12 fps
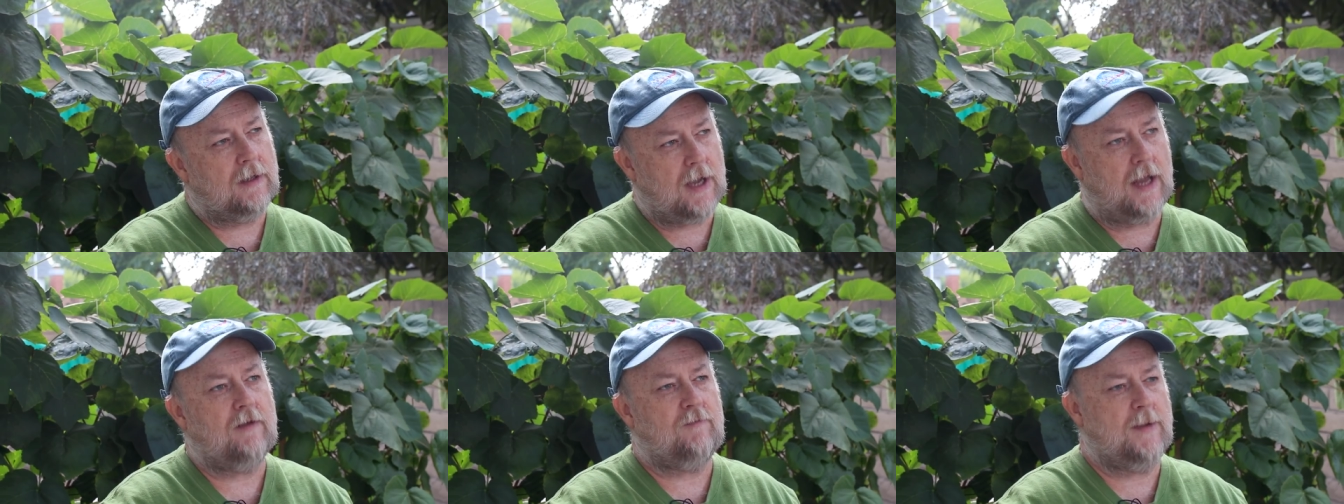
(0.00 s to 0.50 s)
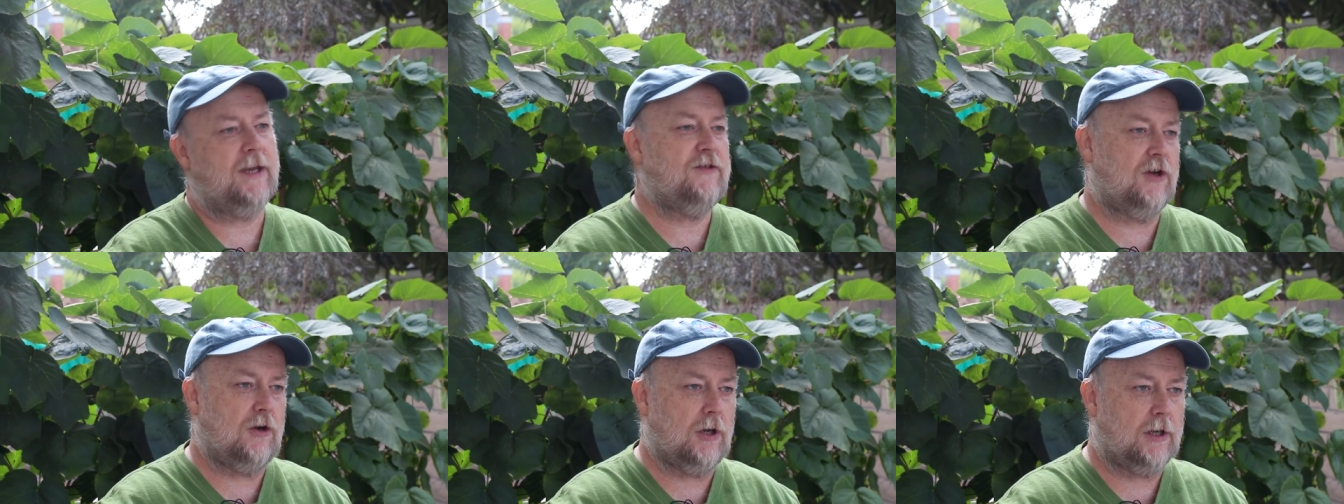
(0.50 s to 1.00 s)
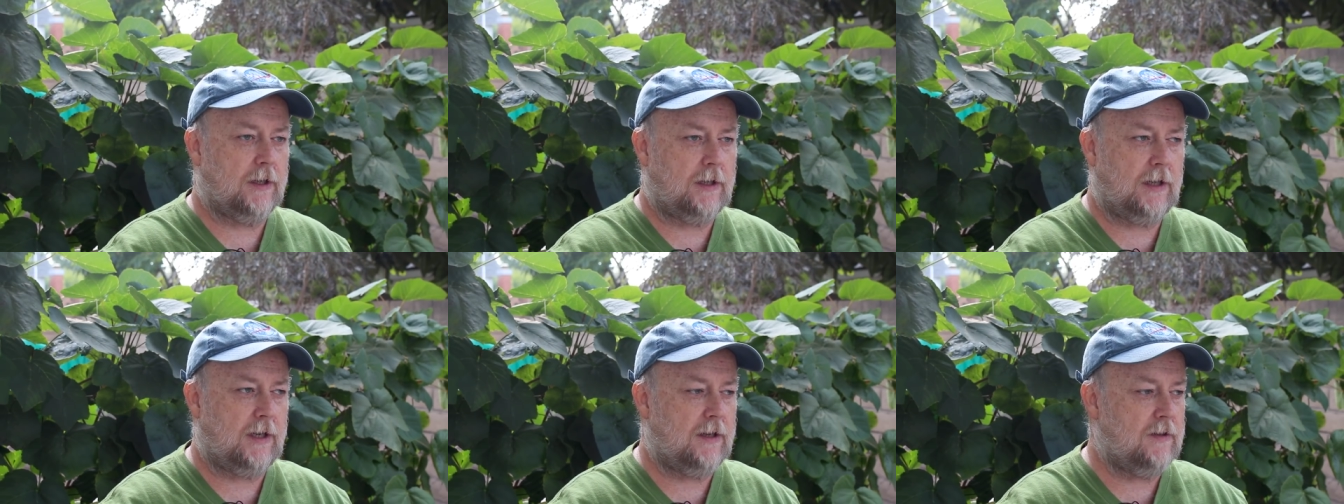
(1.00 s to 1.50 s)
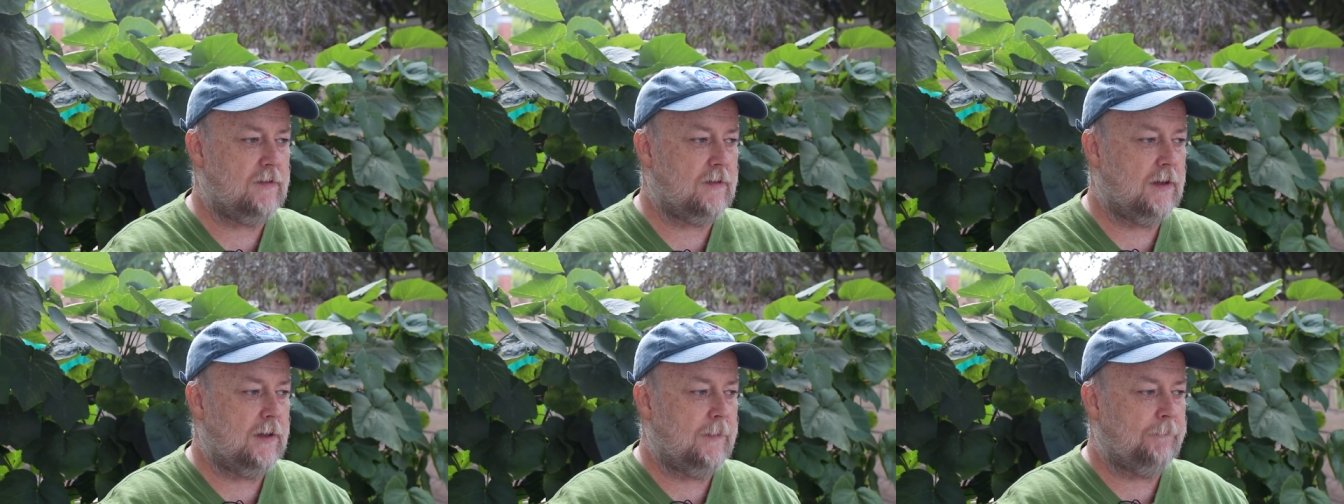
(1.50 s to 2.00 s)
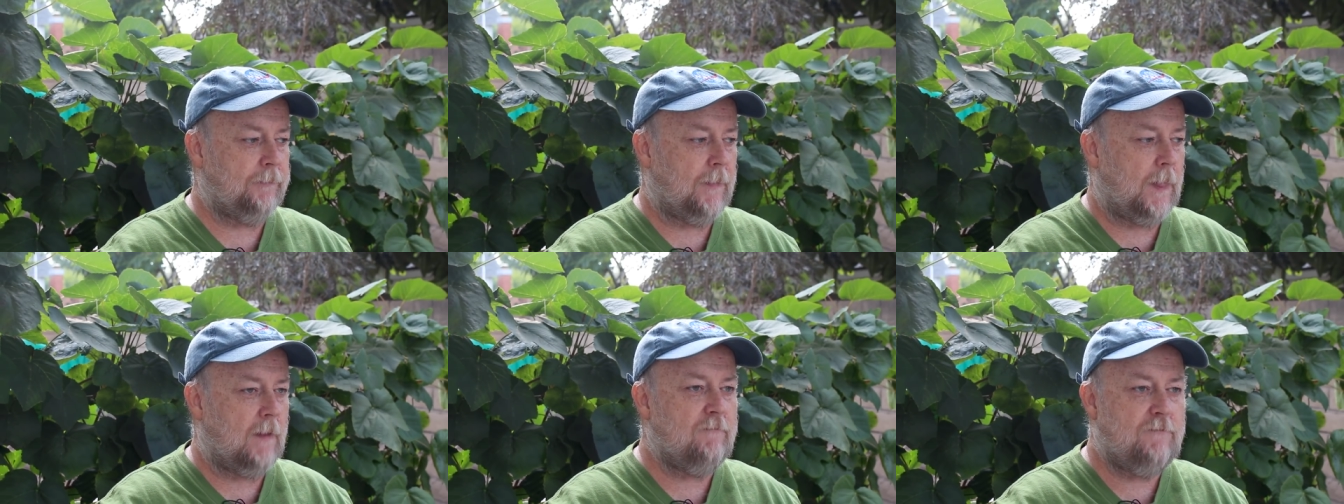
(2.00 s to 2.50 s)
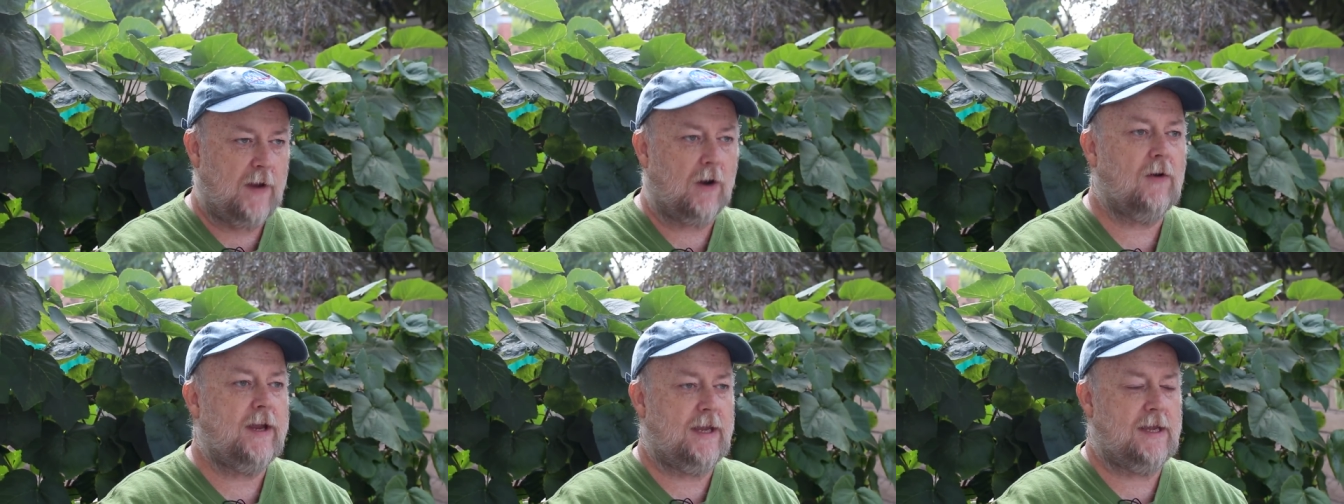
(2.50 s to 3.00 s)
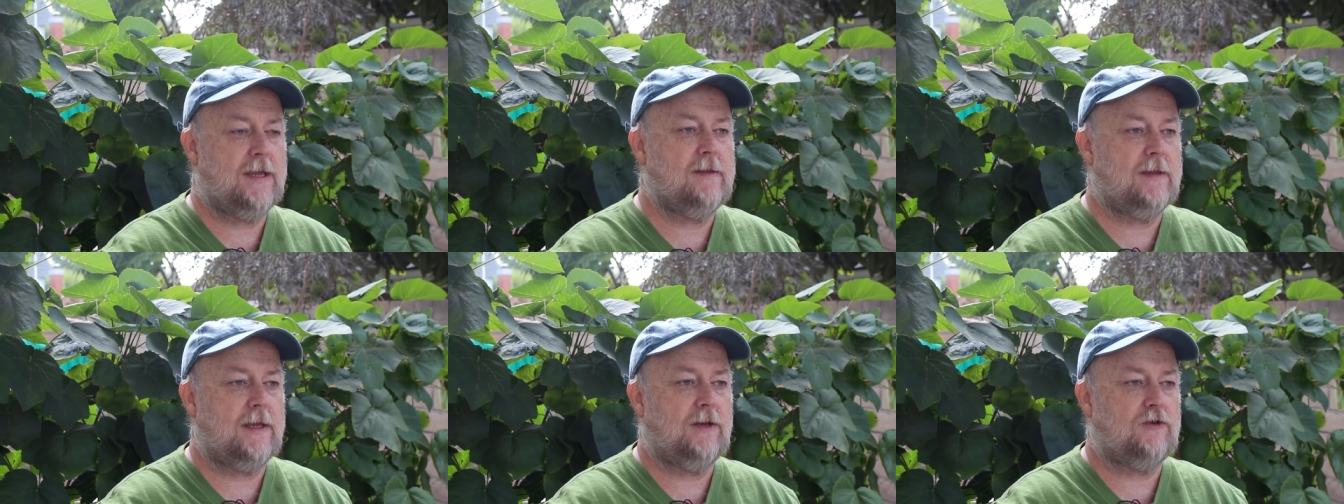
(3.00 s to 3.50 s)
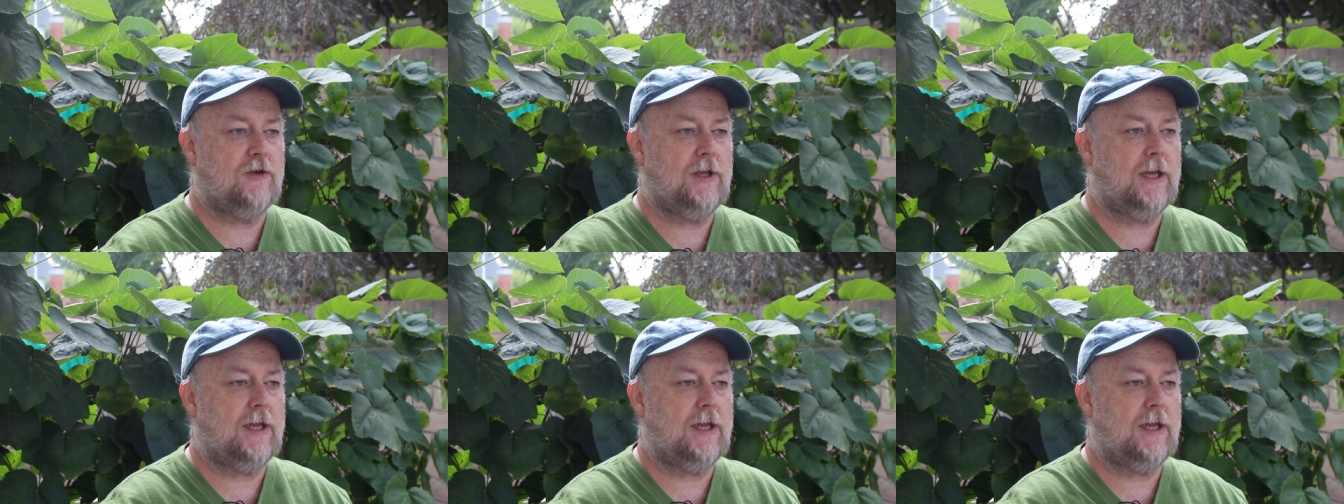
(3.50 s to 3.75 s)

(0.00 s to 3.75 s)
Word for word: cut of meat to cook. It is very easy to